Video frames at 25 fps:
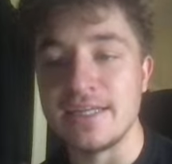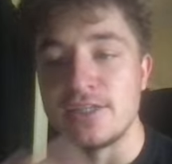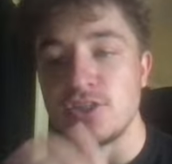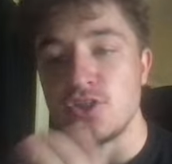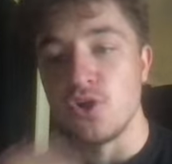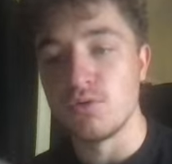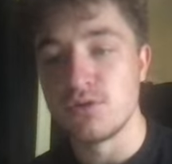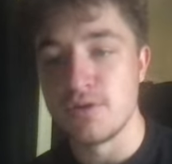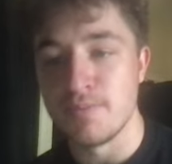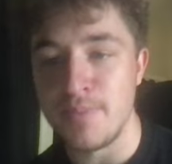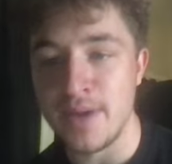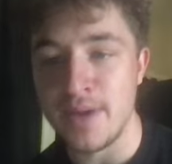
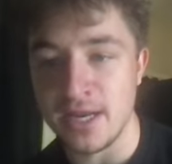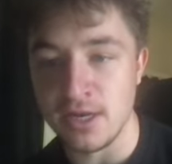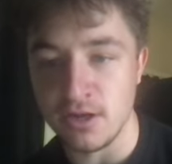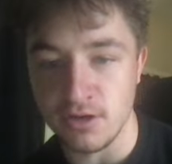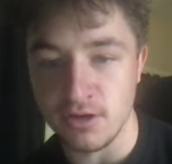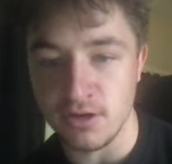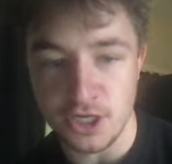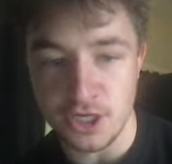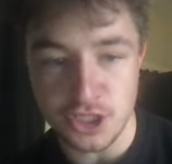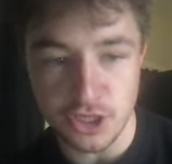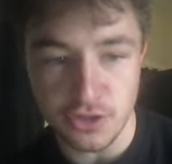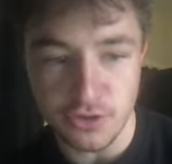don't depend
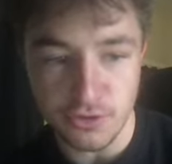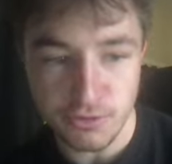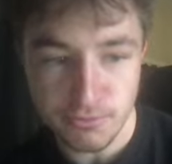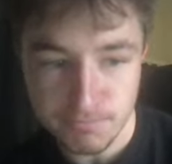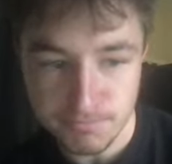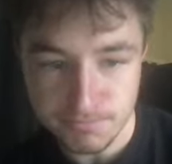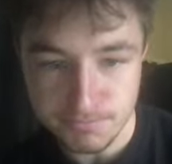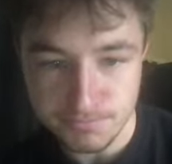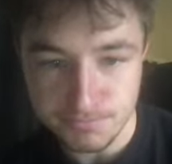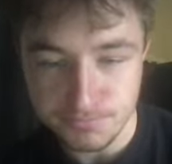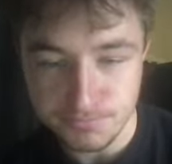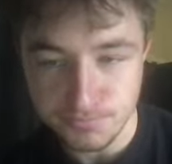on each other,
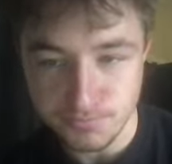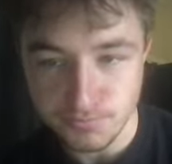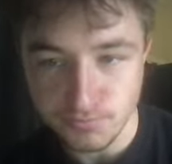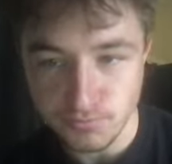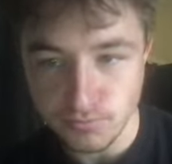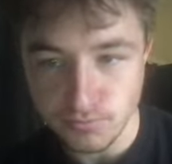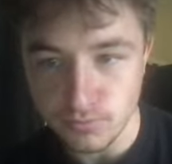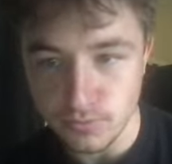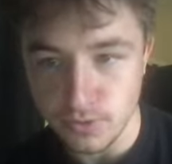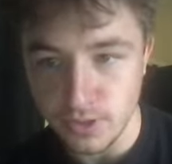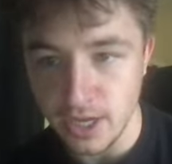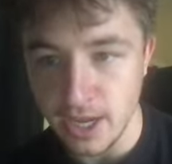
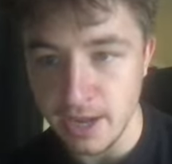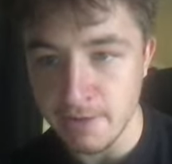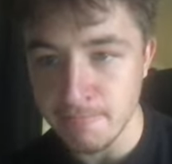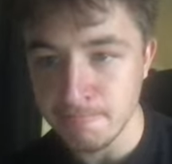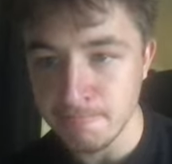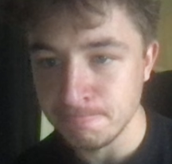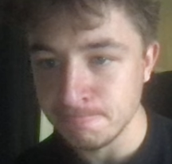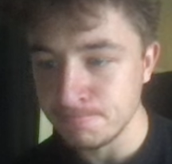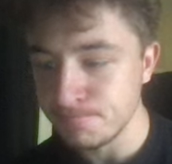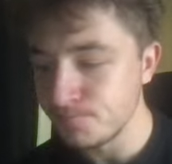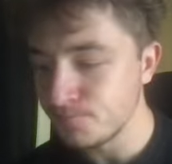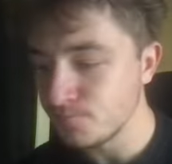okay?
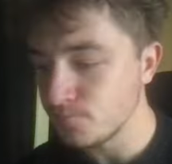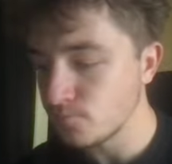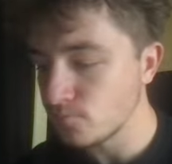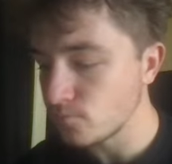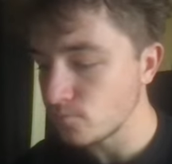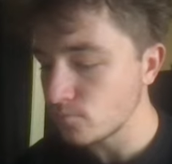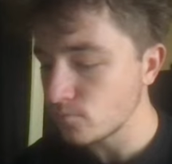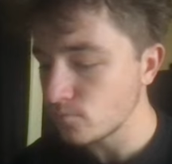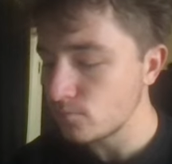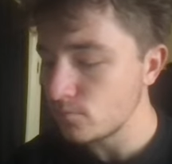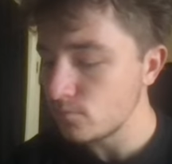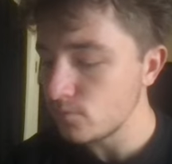
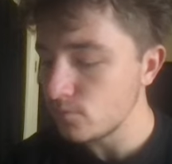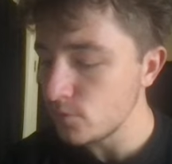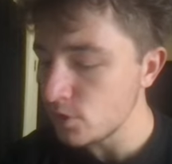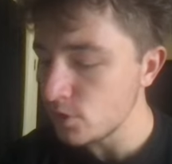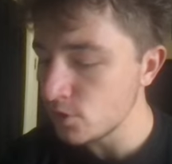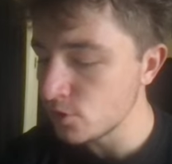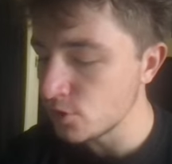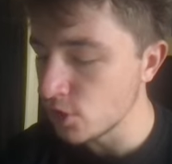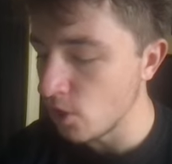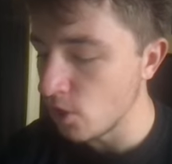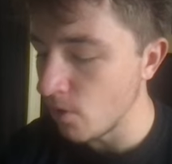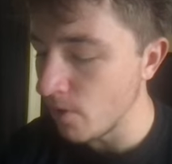
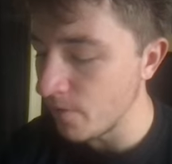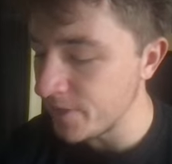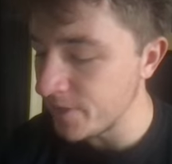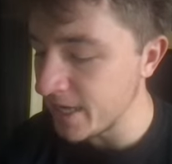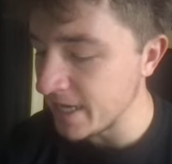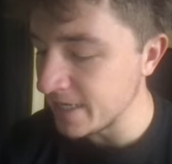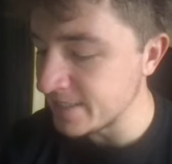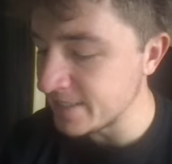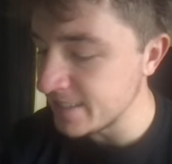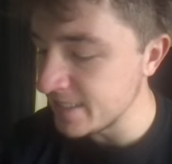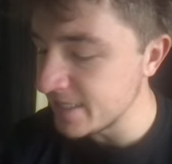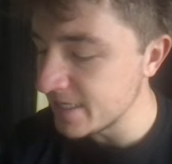So the
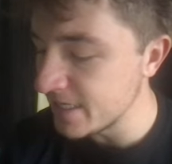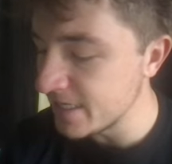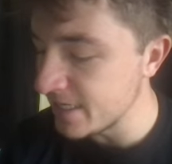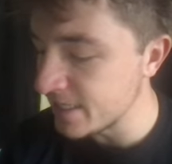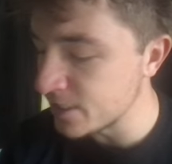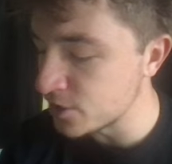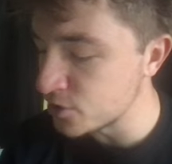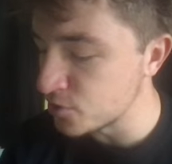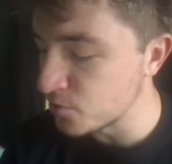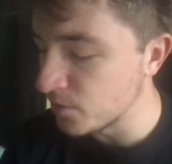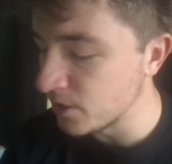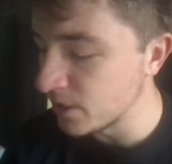idea
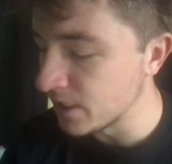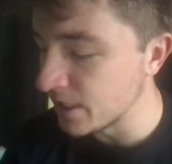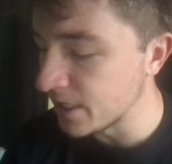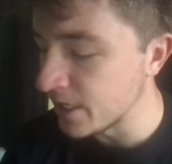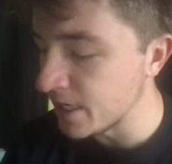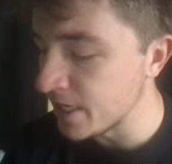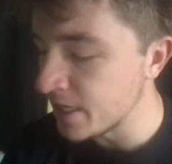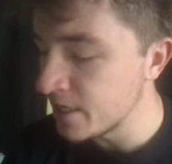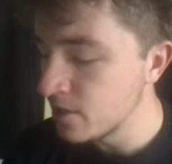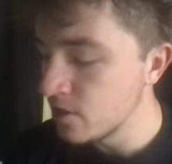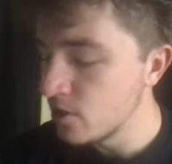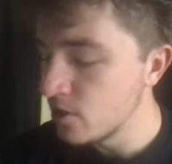is really,